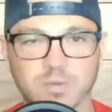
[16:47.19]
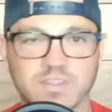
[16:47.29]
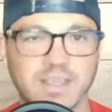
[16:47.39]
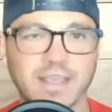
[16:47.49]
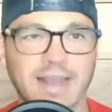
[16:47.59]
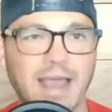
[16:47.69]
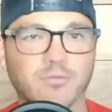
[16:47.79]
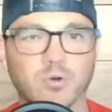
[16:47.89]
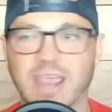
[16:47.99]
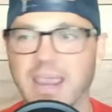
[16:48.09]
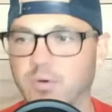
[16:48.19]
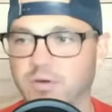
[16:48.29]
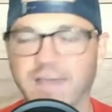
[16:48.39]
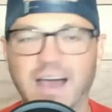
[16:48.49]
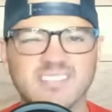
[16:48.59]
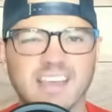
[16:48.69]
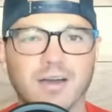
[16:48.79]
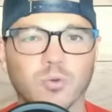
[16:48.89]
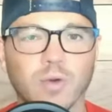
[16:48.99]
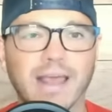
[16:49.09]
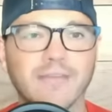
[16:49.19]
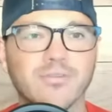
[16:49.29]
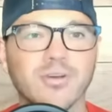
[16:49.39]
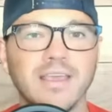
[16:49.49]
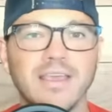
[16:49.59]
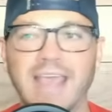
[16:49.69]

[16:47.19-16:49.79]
sick and out for a game, or he fouls out or whatever,